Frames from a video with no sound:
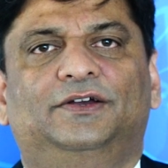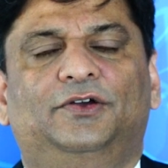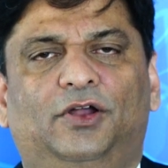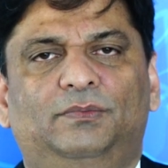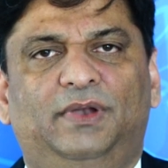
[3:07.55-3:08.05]

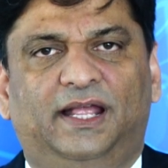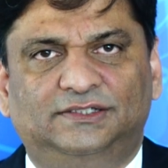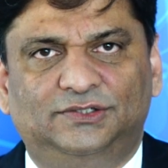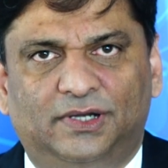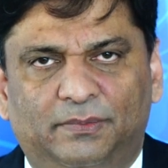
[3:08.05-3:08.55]
God
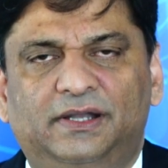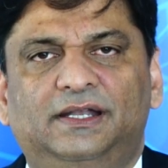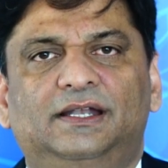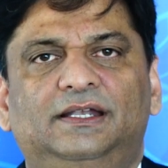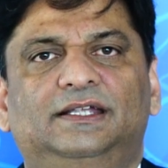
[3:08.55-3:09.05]
bless you
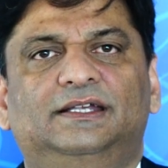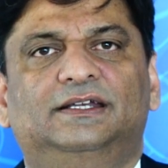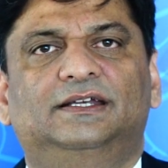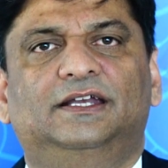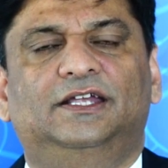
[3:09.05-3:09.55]
abundantly
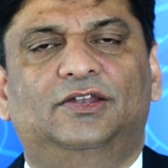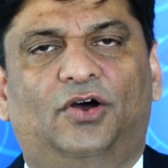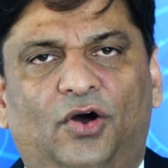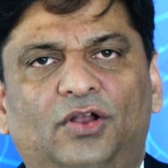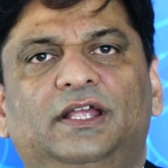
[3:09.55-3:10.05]
in
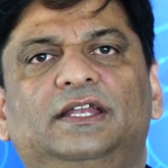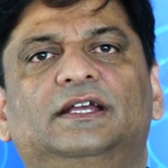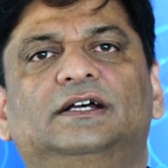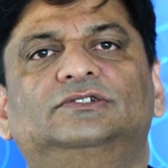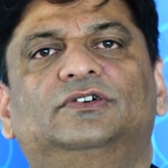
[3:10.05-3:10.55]
all
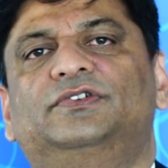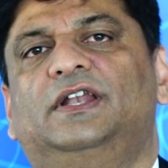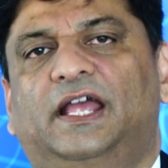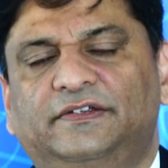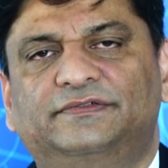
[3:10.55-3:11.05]
areas of your
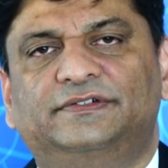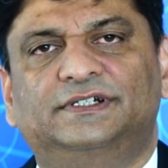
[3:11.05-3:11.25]
life.